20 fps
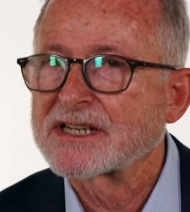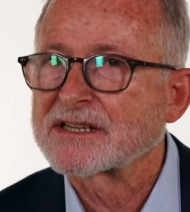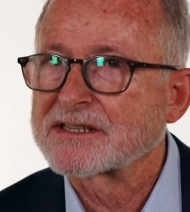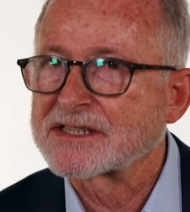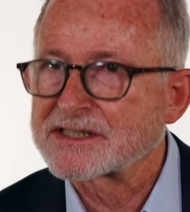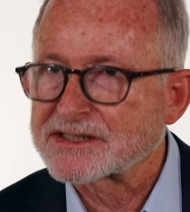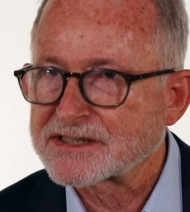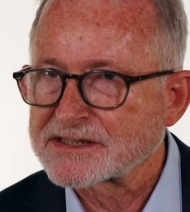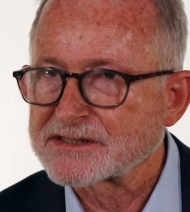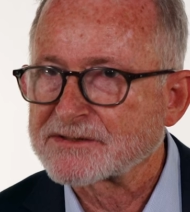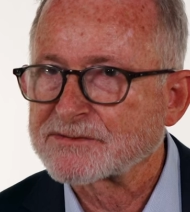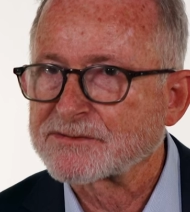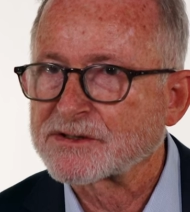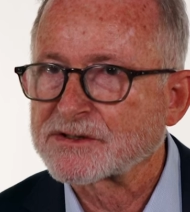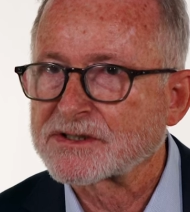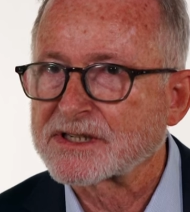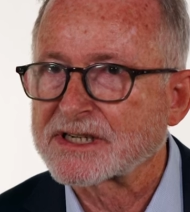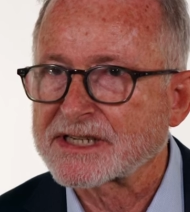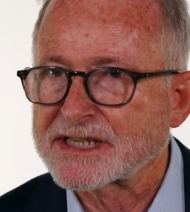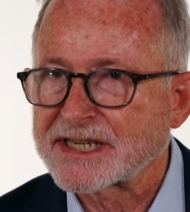This is
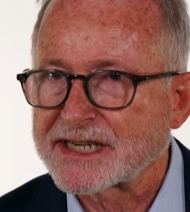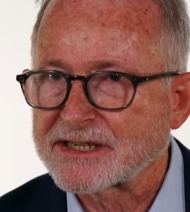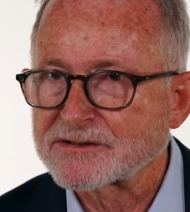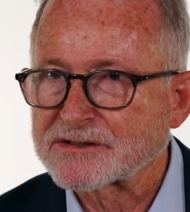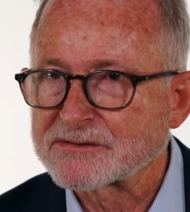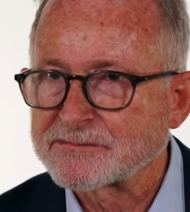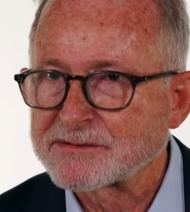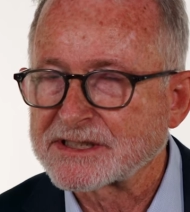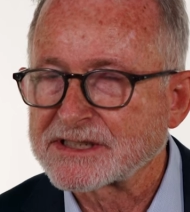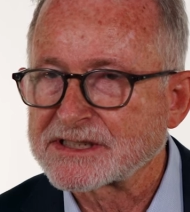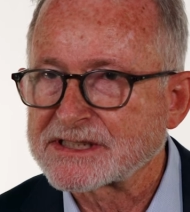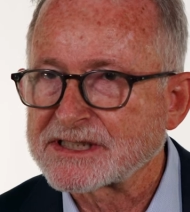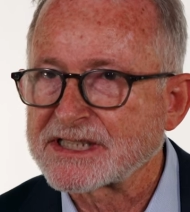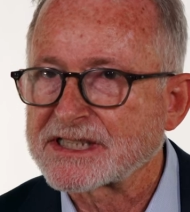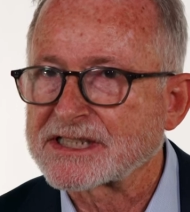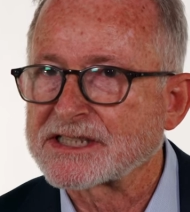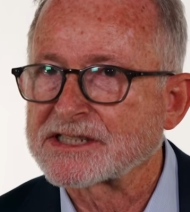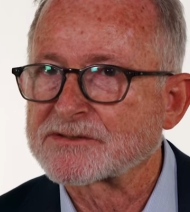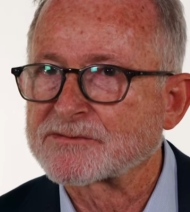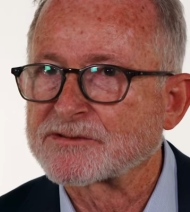for accountability,
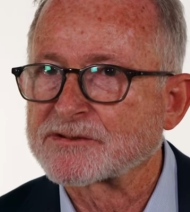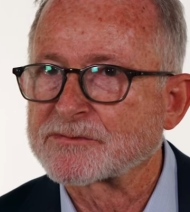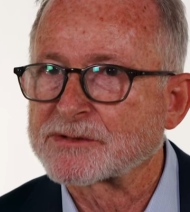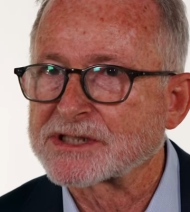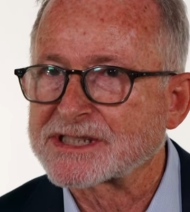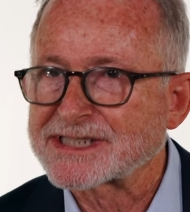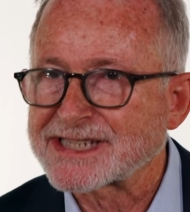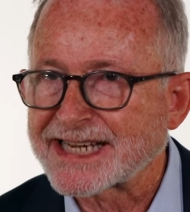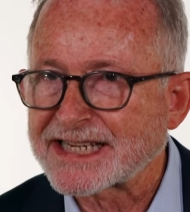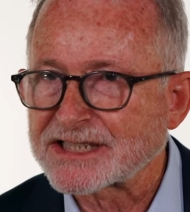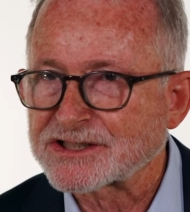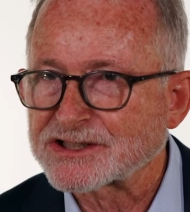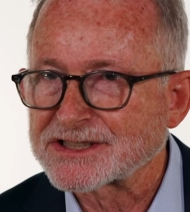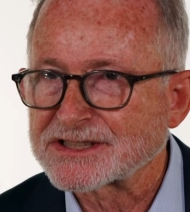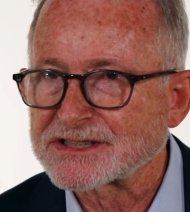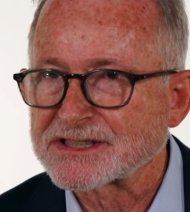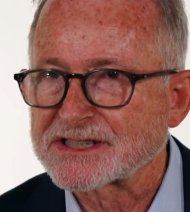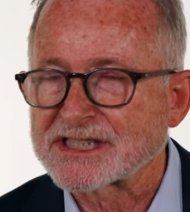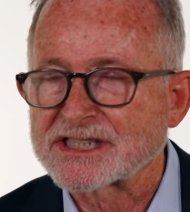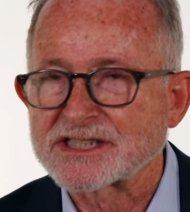it's for
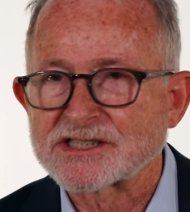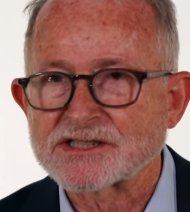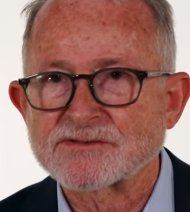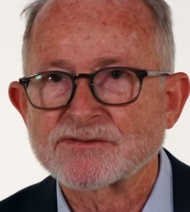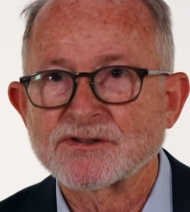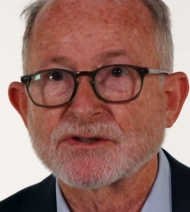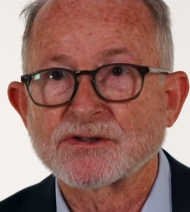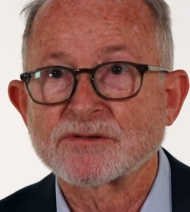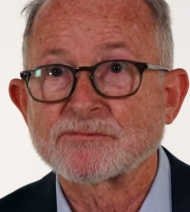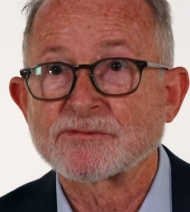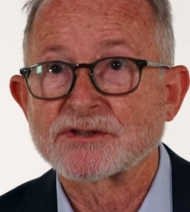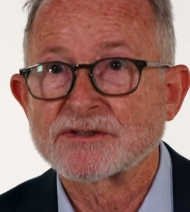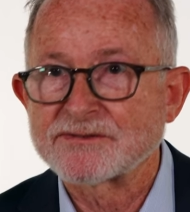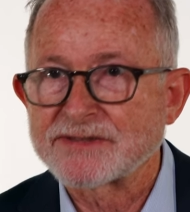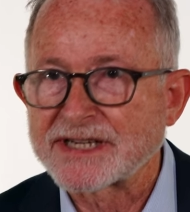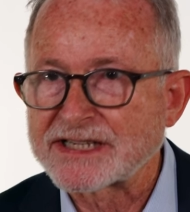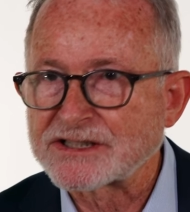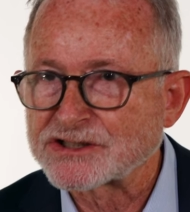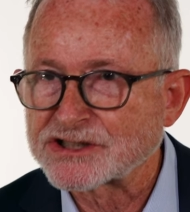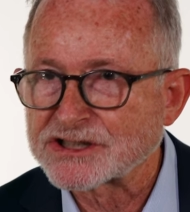protection, it's for
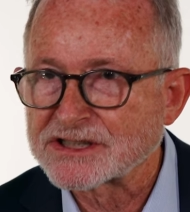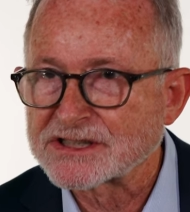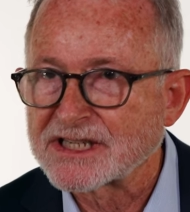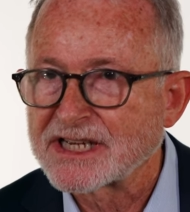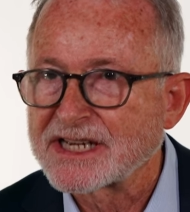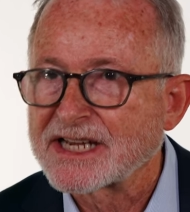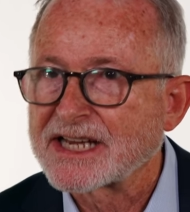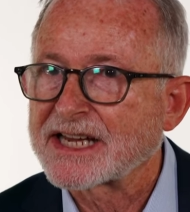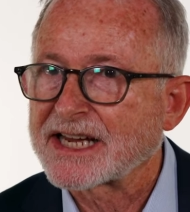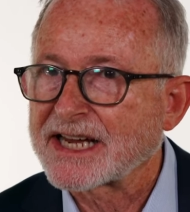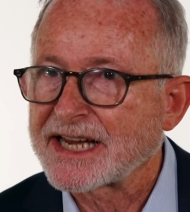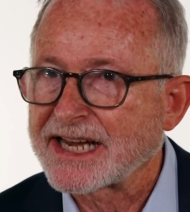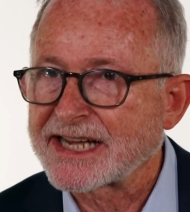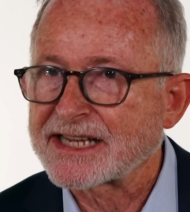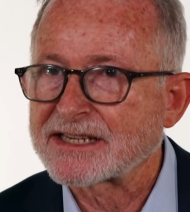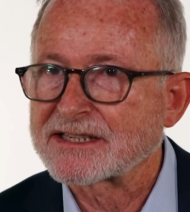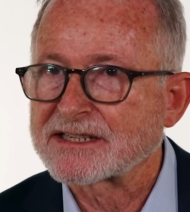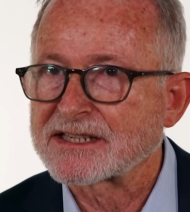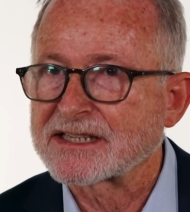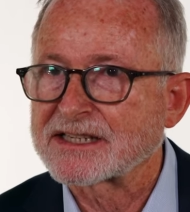prevention,
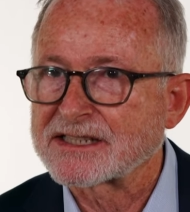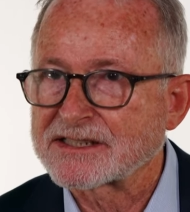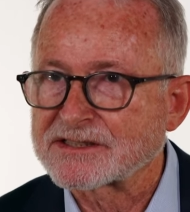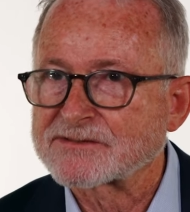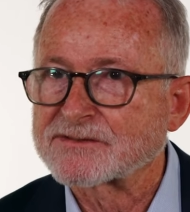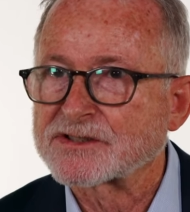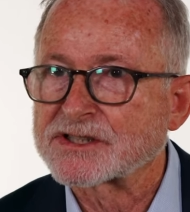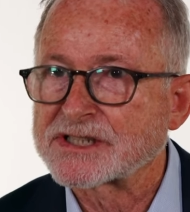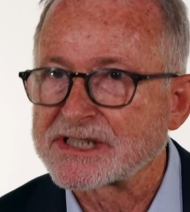and it's for